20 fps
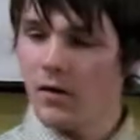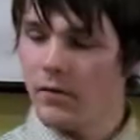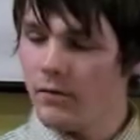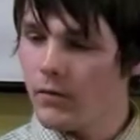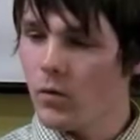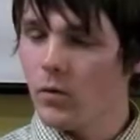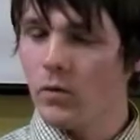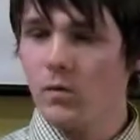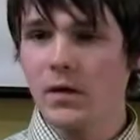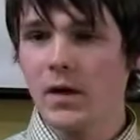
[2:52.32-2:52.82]
I
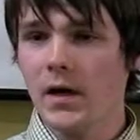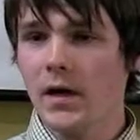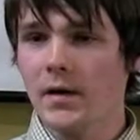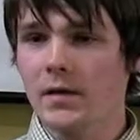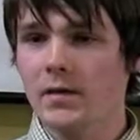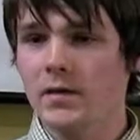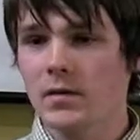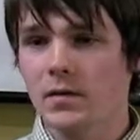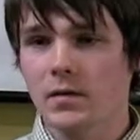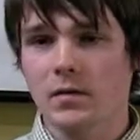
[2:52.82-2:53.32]
thought, yeah,
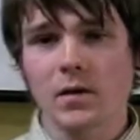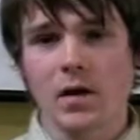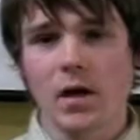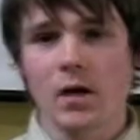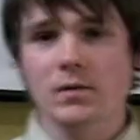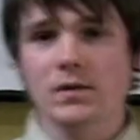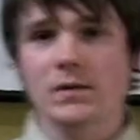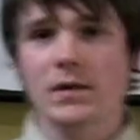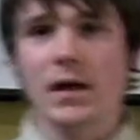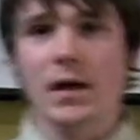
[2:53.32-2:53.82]
this is, you
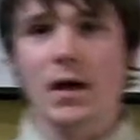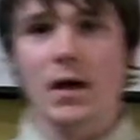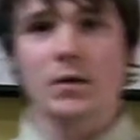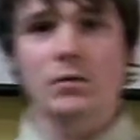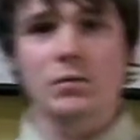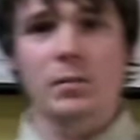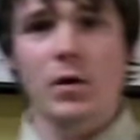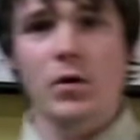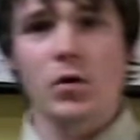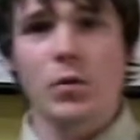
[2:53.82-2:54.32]
know, Stella,
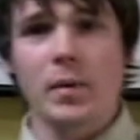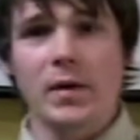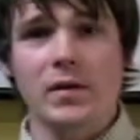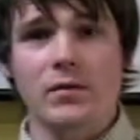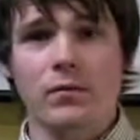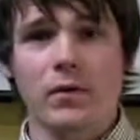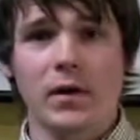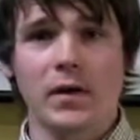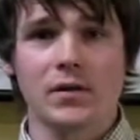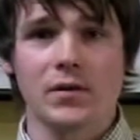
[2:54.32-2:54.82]
it's my new
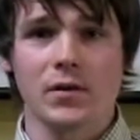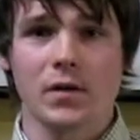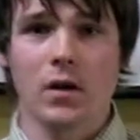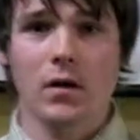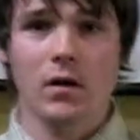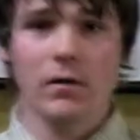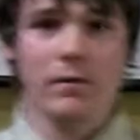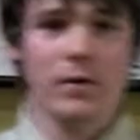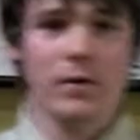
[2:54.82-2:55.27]
best friend, you know. I